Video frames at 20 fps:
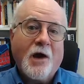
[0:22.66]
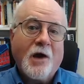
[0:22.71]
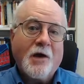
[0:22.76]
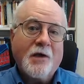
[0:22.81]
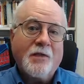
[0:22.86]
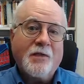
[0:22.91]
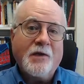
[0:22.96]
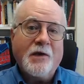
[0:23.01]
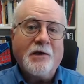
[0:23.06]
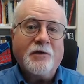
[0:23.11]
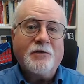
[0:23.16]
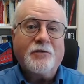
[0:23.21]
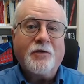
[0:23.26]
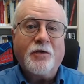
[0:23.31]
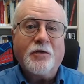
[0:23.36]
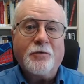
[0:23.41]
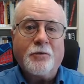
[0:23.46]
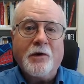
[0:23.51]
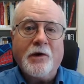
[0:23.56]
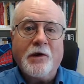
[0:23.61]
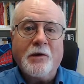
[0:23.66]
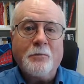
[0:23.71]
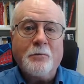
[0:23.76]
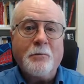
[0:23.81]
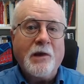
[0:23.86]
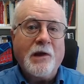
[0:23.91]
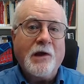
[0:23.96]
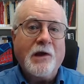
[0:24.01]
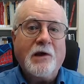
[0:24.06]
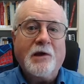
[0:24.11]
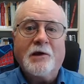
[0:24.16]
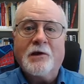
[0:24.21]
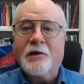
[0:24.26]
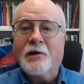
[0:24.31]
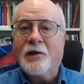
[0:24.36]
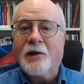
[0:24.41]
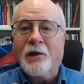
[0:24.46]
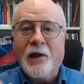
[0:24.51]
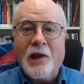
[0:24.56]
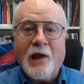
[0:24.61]
These three
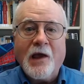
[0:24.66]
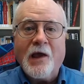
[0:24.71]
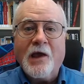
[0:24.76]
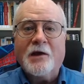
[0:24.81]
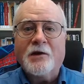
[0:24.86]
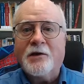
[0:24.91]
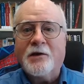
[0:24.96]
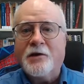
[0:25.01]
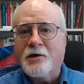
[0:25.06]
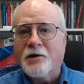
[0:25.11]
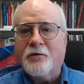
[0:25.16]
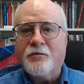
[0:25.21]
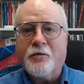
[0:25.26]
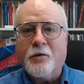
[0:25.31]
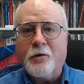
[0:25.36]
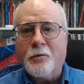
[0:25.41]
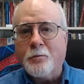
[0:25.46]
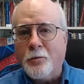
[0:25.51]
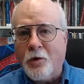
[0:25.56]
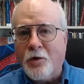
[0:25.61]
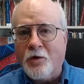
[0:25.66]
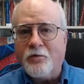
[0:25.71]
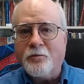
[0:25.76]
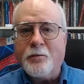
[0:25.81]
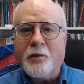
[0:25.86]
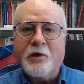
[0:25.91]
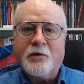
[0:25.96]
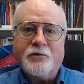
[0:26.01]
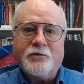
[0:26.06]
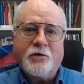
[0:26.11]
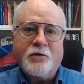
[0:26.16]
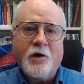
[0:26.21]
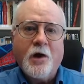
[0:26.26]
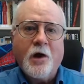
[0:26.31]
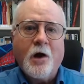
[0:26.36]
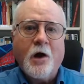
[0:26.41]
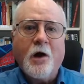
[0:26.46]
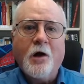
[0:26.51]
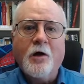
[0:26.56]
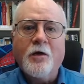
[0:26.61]
men led different movements,
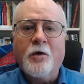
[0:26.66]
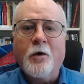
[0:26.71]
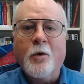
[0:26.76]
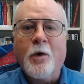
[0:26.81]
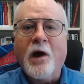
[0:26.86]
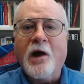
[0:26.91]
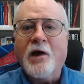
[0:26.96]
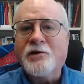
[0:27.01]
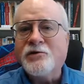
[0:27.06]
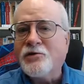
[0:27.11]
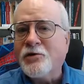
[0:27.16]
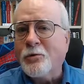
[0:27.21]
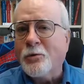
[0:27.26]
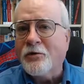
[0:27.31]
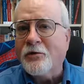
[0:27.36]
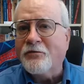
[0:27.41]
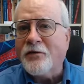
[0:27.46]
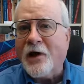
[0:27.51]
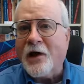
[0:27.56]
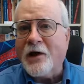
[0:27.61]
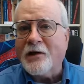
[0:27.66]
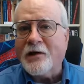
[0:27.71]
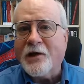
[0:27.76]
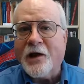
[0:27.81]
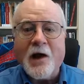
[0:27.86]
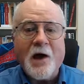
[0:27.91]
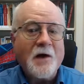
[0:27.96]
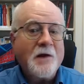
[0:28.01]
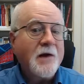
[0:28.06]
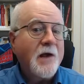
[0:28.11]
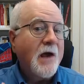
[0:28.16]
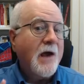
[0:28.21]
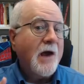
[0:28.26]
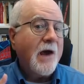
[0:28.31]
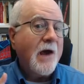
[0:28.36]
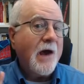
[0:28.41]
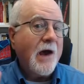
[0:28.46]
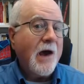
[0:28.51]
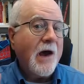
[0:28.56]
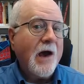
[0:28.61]
although as you will find out,
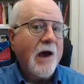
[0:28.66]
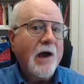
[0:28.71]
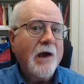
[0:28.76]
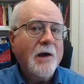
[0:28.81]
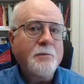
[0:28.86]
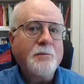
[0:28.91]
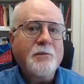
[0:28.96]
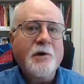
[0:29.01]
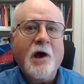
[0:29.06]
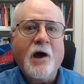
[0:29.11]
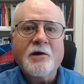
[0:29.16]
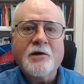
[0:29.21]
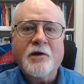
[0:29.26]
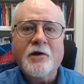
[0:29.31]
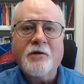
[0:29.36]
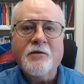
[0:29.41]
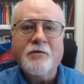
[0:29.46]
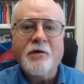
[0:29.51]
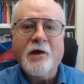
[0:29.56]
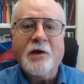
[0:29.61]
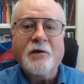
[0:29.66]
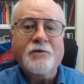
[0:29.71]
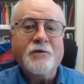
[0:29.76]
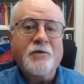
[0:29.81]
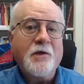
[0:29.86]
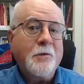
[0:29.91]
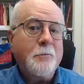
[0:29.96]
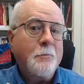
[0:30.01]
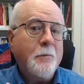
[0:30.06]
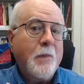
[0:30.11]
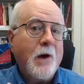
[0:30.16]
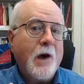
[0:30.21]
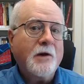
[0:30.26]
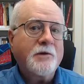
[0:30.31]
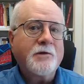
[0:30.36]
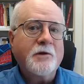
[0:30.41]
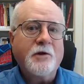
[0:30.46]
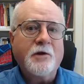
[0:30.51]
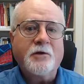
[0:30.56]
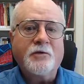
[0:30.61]
I'm not convinced that
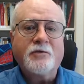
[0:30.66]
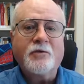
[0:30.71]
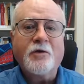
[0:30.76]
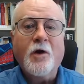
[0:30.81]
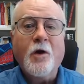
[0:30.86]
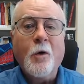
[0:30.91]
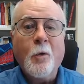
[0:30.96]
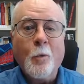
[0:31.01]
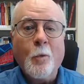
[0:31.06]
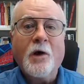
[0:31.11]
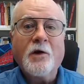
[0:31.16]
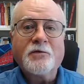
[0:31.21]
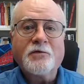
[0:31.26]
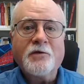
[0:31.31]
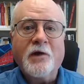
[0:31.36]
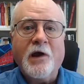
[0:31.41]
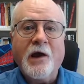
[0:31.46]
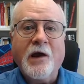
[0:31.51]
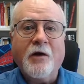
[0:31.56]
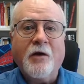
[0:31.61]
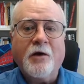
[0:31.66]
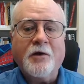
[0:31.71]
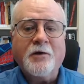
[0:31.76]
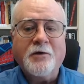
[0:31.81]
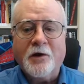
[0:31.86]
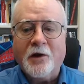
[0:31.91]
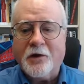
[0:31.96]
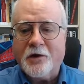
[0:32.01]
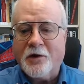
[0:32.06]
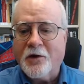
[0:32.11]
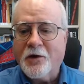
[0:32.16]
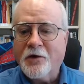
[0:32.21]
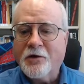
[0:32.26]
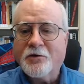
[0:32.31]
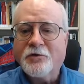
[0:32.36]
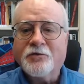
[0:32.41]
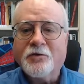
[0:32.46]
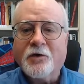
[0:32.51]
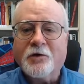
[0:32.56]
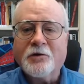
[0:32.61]
Montanist was a heretic.
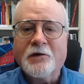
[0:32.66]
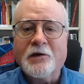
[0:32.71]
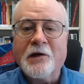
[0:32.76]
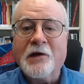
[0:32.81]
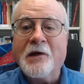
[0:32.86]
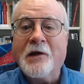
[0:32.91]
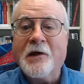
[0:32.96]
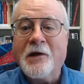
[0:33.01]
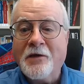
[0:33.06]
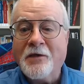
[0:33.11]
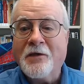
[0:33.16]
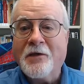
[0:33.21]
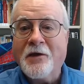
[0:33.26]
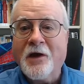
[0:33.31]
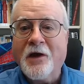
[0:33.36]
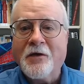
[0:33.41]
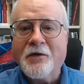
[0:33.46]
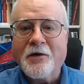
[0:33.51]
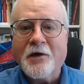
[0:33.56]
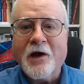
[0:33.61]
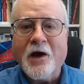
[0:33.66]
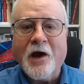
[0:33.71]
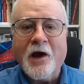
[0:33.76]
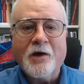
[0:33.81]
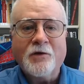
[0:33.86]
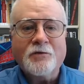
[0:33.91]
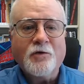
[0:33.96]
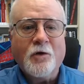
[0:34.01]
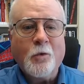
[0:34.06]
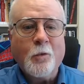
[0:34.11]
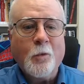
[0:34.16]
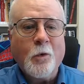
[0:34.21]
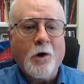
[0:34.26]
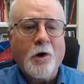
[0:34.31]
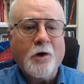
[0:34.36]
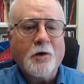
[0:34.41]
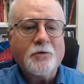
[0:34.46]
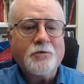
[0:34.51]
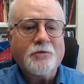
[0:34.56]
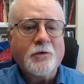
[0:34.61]
Certainly the other guys were.
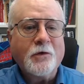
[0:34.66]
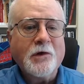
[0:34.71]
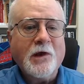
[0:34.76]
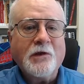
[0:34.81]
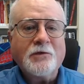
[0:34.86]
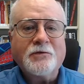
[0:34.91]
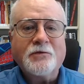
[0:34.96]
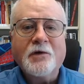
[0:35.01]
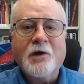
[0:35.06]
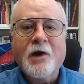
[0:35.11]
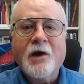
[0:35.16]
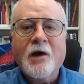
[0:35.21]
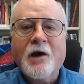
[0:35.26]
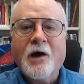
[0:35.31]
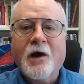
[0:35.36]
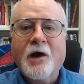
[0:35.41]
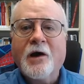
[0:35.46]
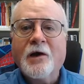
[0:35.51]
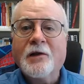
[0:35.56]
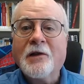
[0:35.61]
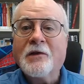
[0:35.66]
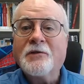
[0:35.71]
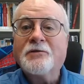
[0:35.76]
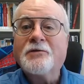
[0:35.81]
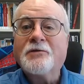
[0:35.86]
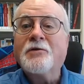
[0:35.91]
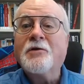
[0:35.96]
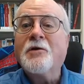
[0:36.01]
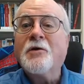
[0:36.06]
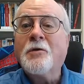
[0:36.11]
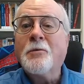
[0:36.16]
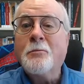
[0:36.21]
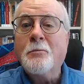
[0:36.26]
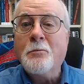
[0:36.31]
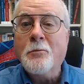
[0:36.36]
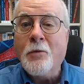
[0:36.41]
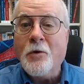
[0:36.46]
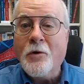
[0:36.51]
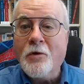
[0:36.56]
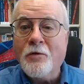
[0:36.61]
So let's
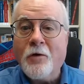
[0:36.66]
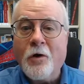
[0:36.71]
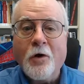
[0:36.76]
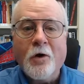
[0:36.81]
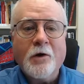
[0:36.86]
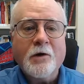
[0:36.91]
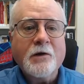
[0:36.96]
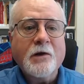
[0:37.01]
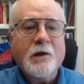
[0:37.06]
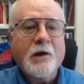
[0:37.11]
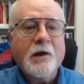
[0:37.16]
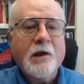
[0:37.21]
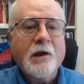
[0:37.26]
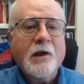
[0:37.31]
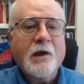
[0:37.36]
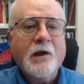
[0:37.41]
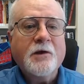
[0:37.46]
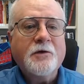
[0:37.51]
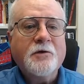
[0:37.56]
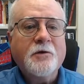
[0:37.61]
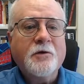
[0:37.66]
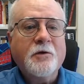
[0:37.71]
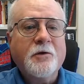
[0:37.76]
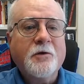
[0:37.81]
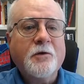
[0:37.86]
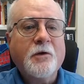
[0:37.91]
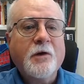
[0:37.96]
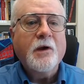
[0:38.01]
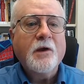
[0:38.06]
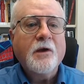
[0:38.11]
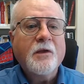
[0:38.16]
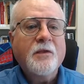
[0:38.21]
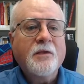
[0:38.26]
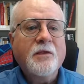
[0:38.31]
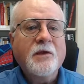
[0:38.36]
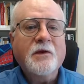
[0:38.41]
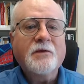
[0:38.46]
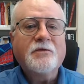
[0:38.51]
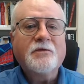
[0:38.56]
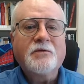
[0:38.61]
move on into
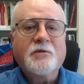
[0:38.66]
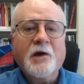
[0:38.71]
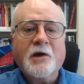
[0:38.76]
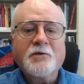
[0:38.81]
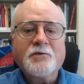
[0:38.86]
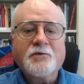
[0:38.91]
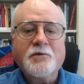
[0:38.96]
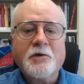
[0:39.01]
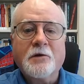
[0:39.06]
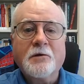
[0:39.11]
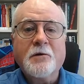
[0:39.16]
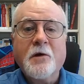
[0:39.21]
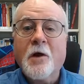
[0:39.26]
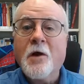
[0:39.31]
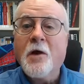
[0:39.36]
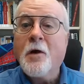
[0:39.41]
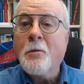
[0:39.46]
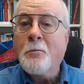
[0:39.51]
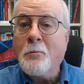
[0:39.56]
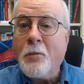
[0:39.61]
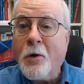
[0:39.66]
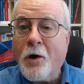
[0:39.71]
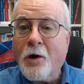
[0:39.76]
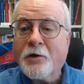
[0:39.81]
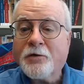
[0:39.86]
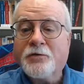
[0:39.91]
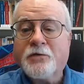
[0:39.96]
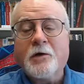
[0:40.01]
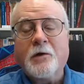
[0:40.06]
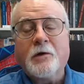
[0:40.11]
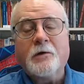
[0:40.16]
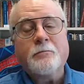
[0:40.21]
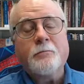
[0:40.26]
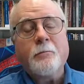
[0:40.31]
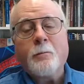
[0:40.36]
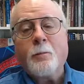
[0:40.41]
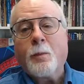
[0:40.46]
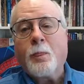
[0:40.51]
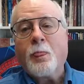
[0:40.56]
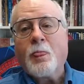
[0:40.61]
this section. Marcion
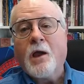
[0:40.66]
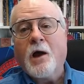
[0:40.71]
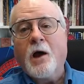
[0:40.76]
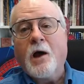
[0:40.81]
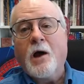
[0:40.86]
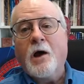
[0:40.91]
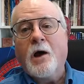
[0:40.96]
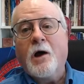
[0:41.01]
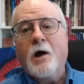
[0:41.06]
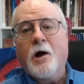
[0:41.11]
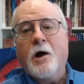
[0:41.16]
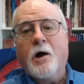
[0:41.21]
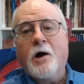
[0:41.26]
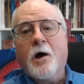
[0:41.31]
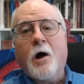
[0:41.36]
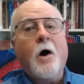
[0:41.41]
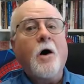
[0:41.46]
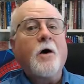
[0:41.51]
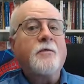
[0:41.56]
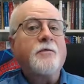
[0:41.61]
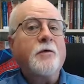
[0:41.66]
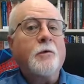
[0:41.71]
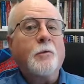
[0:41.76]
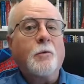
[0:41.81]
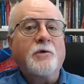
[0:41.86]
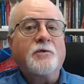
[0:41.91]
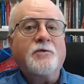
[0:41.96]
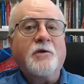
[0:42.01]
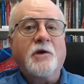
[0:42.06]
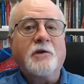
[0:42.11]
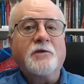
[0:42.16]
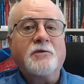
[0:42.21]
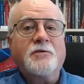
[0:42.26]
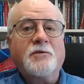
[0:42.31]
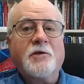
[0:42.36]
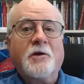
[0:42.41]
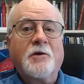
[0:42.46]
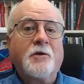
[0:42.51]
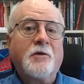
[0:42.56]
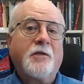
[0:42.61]
often was
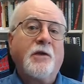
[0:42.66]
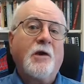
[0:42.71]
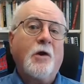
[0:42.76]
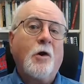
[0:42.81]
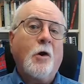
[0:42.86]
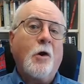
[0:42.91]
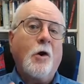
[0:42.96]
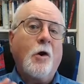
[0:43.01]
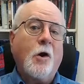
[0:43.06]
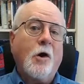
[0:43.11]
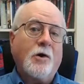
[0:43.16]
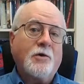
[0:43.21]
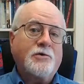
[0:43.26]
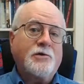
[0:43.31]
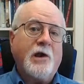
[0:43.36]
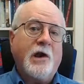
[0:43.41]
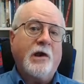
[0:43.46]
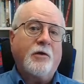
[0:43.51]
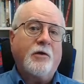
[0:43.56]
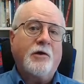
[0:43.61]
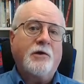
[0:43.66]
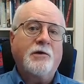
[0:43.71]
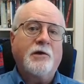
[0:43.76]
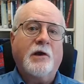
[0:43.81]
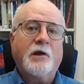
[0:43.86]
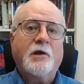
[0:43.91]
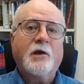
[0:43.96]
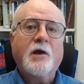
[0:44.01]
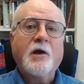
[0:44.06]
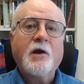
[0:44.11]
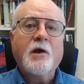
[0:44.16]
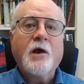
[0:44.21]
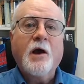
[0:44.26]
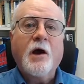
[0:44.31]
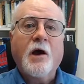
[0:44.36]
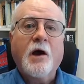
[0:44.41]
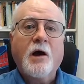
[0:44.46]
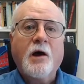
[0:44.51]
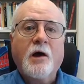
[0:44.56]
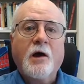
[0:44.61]
considered the arch heretic,
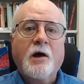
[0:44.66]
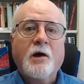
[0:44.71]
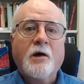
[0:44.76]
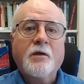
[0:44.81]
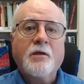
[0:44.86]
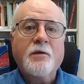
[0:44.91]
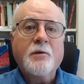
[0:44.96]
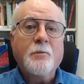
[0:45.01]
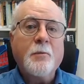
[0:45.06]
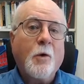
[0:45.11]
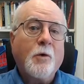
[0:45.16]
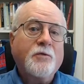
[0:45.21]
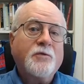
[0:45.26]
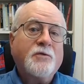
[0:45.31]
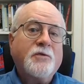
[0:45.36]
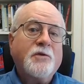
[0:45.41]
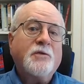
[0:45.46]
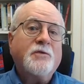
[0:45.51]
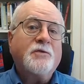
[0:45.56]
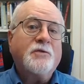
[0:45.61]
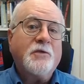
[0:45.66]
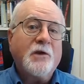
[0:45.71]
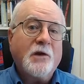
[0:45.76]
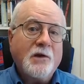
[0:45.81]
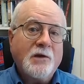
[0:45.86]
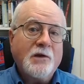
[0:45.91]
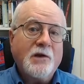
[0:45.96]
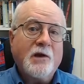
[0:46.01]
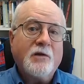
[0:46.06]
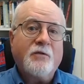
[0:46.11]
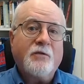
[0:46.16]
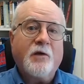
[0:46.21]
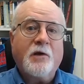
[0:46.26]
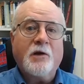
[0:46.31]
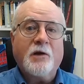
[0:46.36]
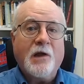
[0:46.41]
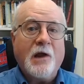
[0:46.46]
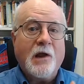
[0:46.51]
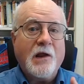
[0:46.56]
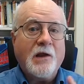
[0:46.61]
the most significant
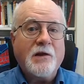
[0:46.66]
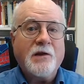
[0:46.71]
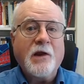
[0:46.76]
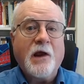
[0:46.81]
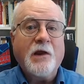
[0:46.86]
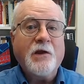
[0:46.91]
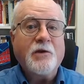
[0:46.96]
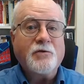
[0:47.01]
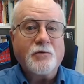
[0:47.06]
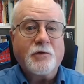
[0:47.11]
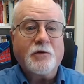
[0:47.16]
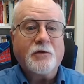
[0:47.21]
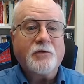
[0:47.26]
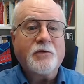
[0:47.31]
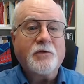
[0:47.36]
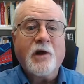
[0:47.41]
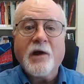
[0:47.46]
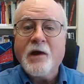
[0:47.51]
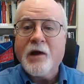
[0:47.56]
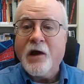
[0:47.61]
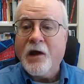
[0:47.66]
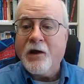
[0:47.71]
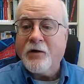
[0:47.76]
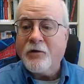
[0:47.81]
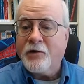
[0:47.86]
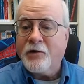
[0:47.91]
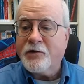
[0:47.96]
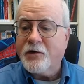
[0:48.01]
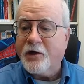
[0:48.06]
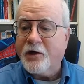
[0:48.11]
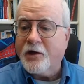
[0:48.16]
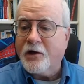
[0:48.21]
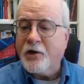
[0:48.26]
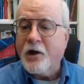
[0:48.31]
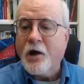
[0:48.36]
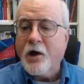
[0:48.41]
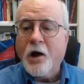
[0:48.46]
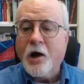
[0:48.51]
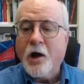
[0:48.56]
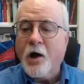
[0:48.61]
and dangerous heretic
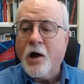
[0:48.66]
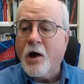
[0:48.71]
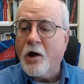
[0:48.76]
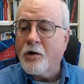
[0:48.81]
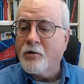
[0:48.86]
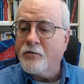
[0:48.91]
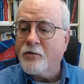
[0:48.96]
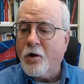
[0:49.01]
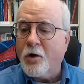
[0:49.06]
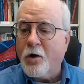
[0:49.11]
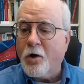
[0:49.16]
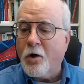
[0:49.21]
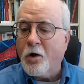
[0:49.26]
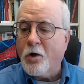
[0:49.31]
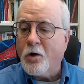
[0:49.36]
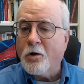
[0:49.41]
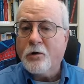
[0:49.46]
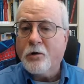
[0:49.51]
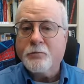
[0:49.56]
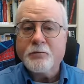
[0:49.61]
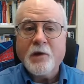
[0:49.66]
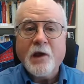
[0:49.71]
of all.